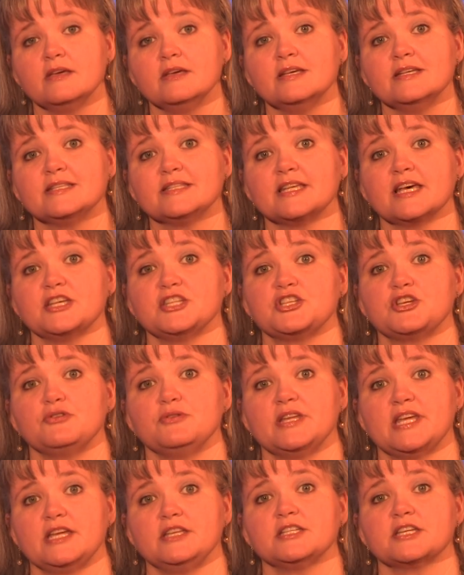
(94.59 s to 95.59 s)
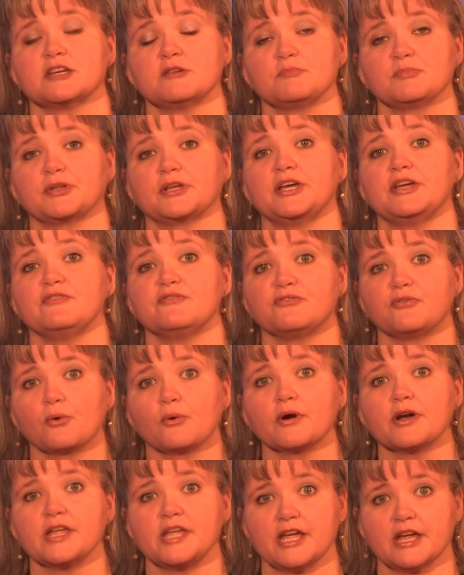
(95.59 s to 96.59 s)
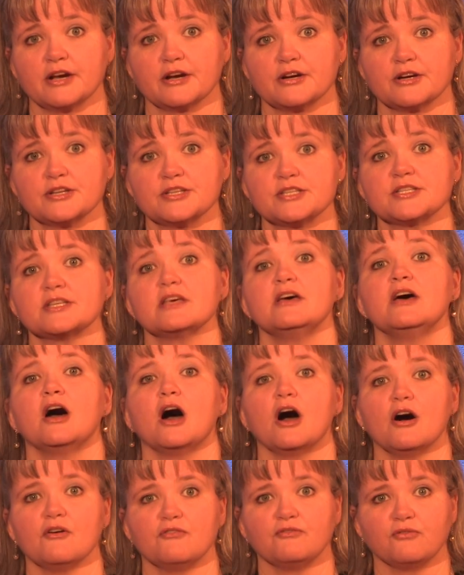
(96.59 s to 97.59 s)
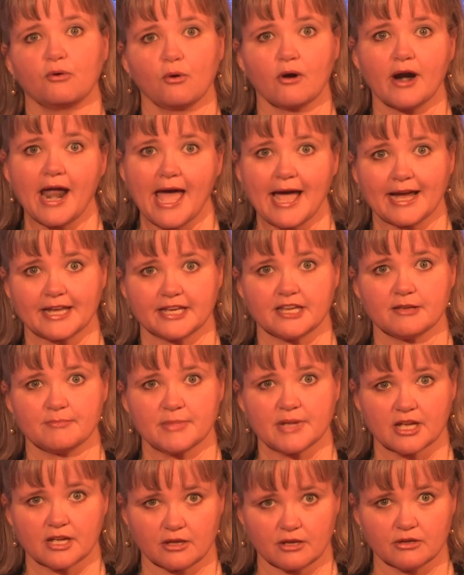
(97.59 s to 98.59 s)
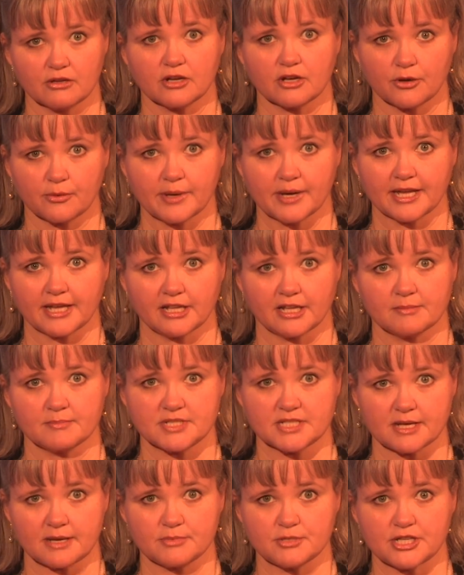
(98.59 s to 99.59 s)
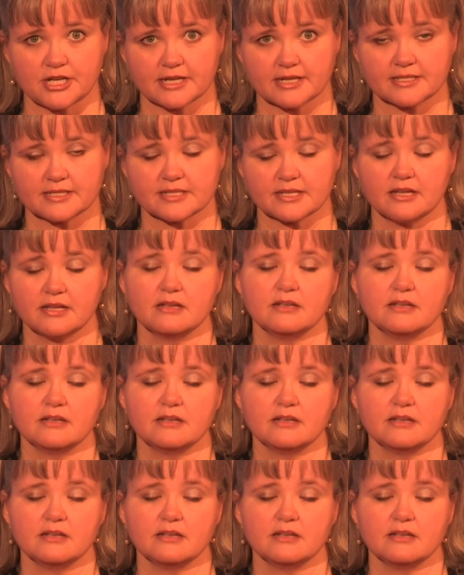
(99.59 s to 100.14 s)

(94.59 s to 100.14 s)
says you need to complete 4 years of 4 academic curriculum subjects.